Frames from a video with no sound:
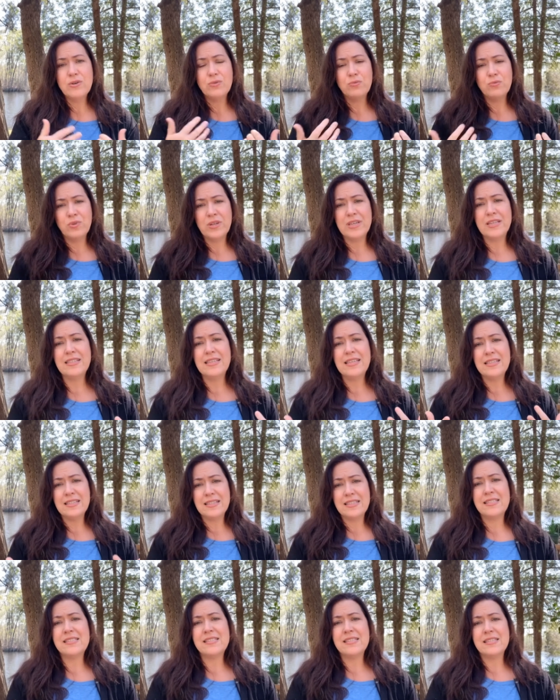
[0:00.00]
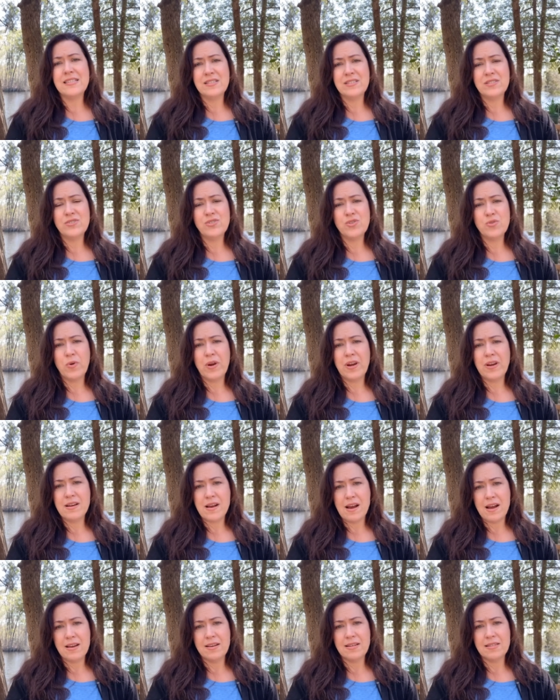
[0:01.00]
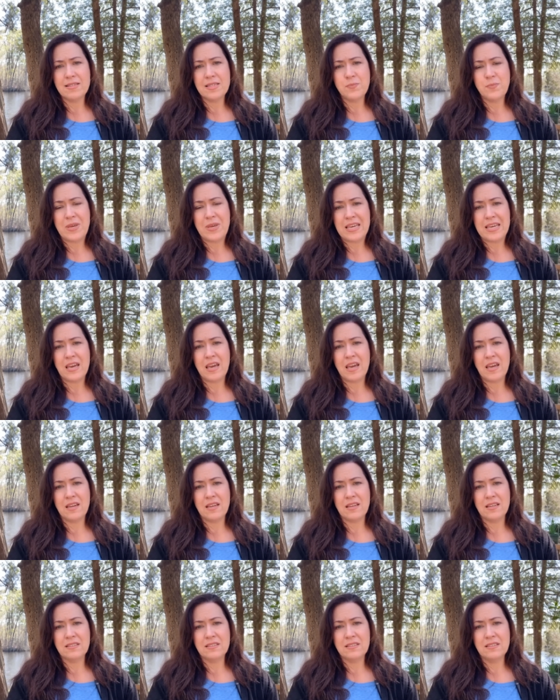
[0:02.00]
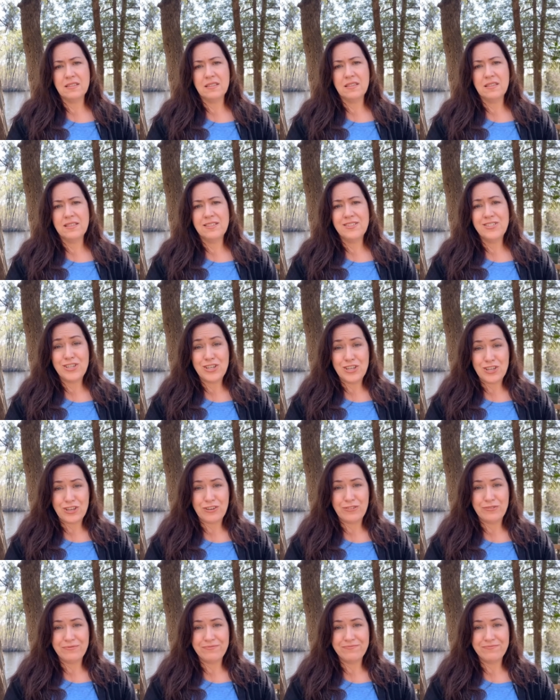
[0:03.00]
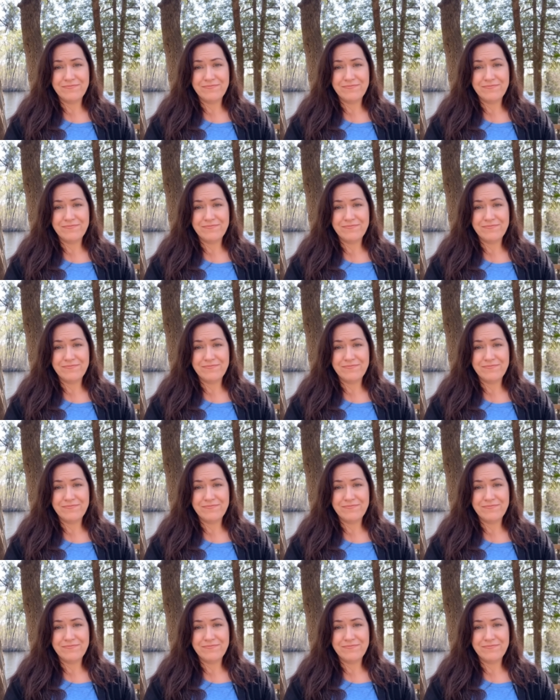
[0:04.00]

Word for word: Really listen to where God is speaking to you.